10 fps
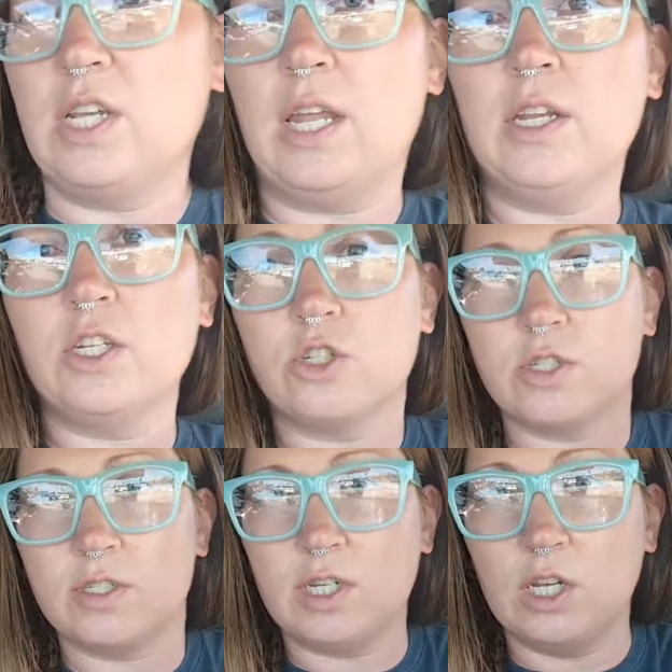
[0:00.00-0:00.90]
10 inch
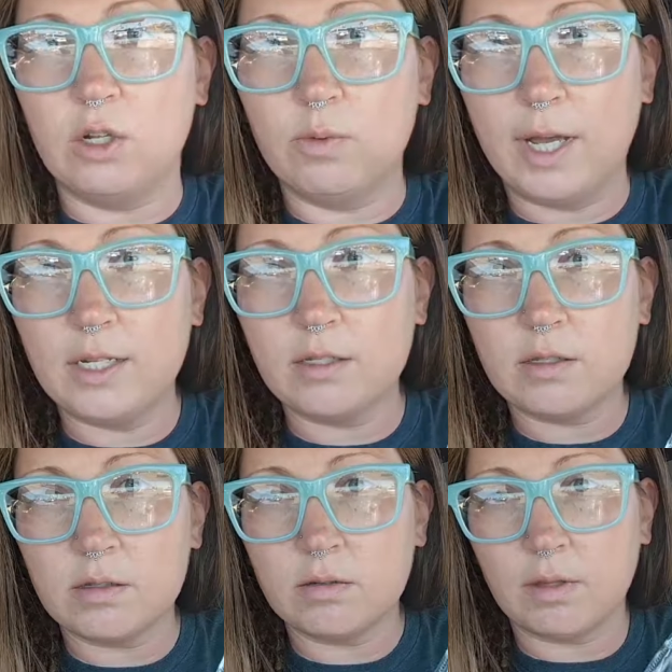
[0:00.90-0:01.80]
steel
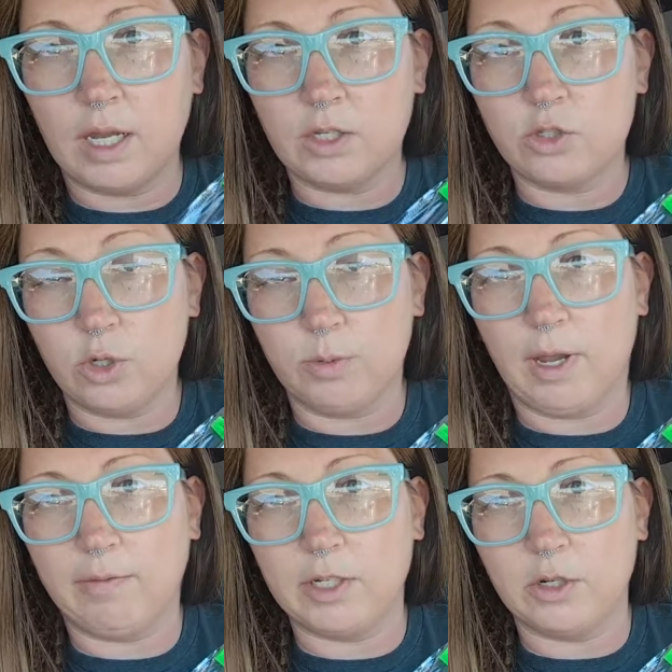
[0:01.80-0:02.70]
ones, like super
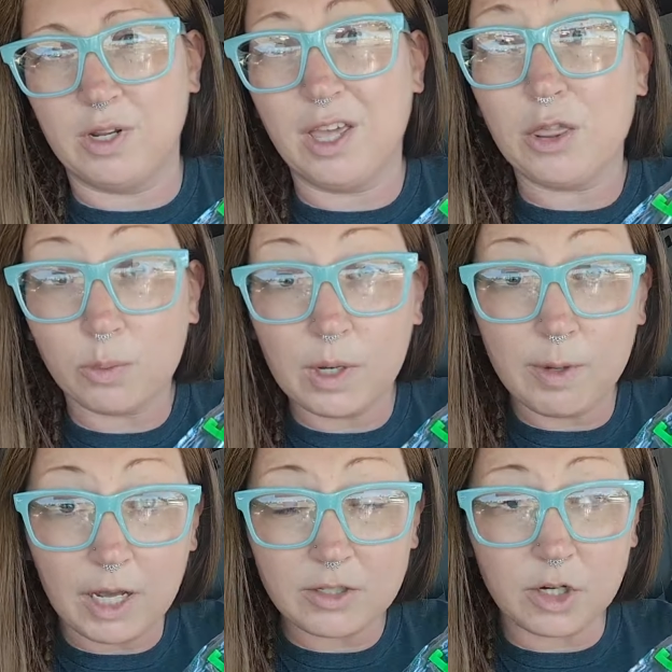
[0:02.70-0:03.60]
heavy duty. Three
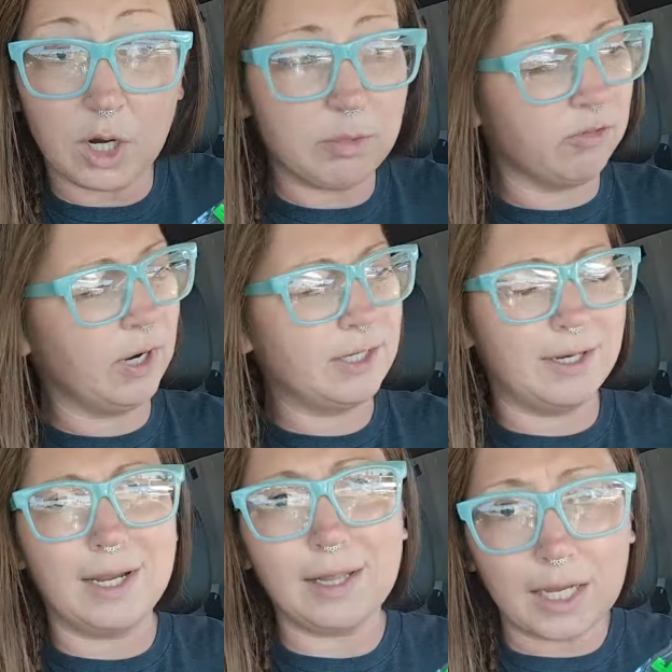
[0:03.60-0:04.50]
bucks at Harbor Freight
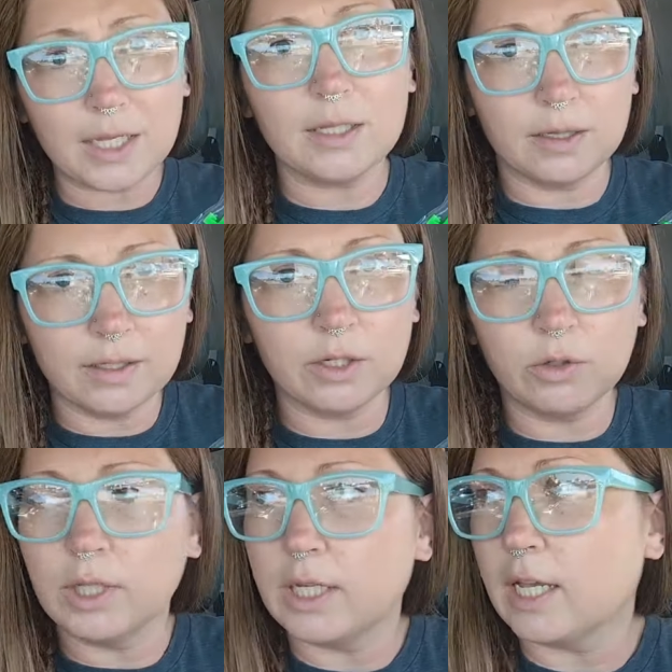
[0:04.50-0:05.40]
today, like
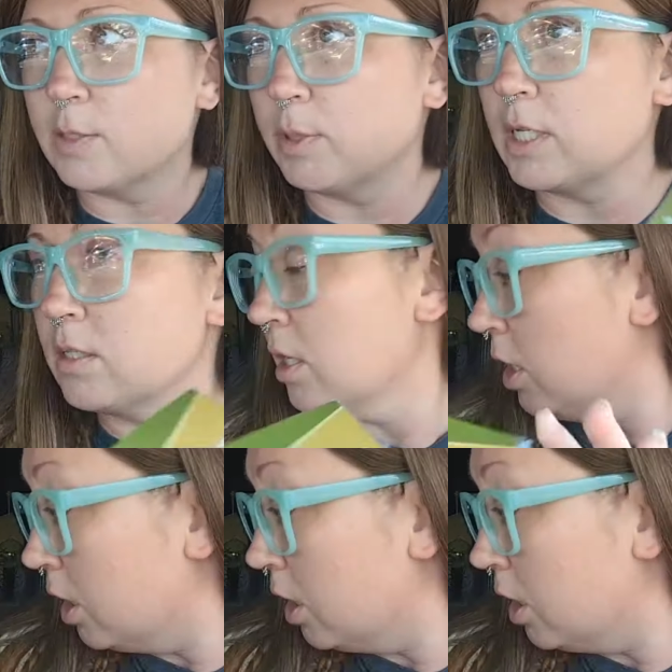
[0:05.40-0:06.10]
literally yes please.